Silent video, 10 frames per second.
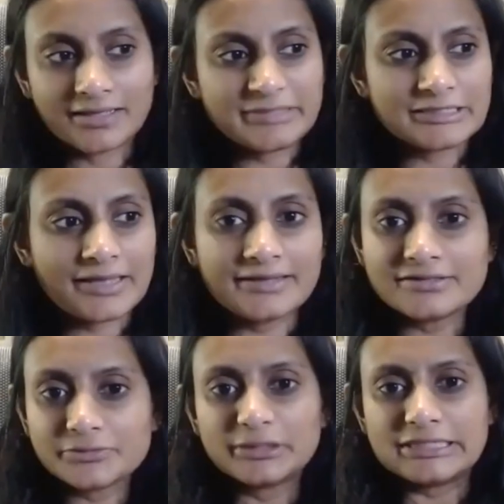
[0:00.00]
I mean, and
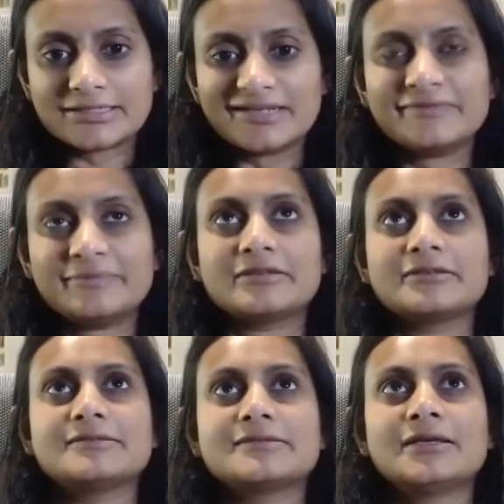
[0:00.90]
it's really tough
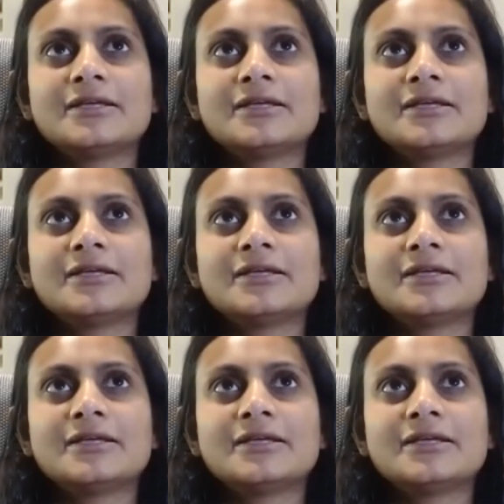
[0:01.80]
because